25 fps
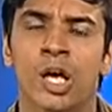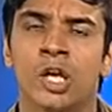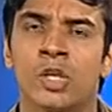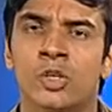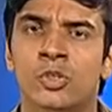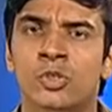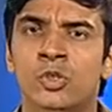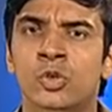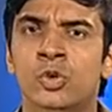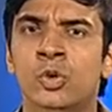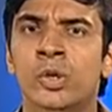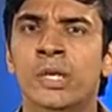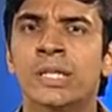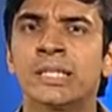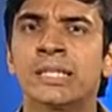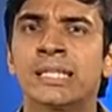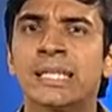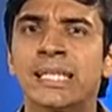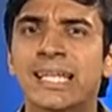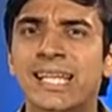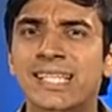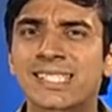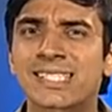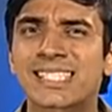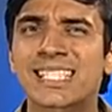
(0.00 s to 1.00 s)
So, in the
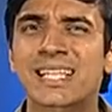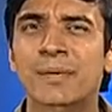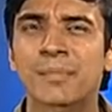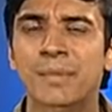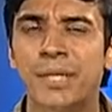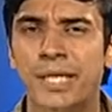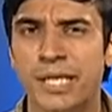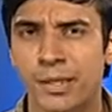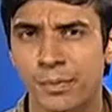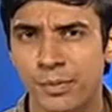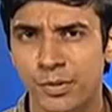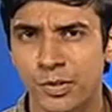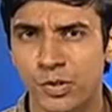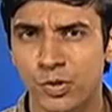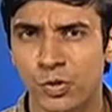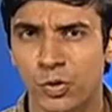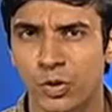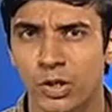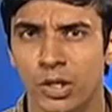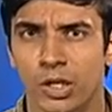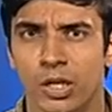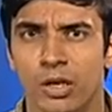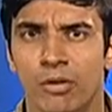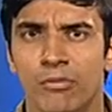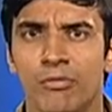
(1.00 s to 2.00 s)
next coming episode,
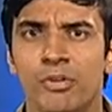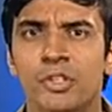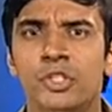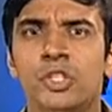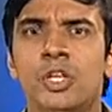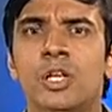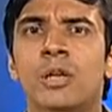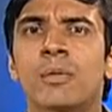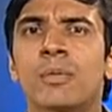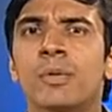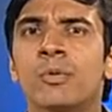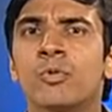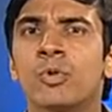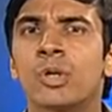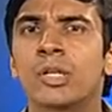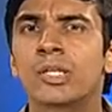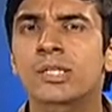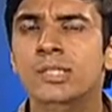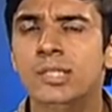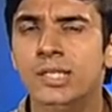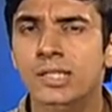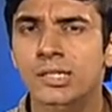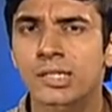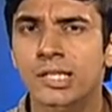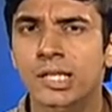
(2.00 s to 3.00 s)
we shall be
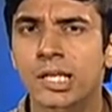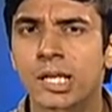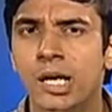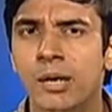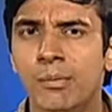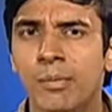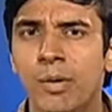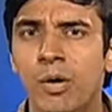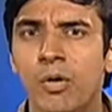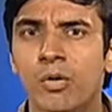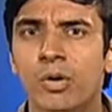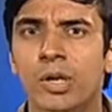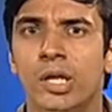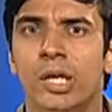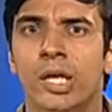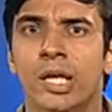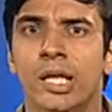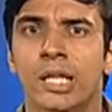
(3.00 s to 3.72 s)
discussing about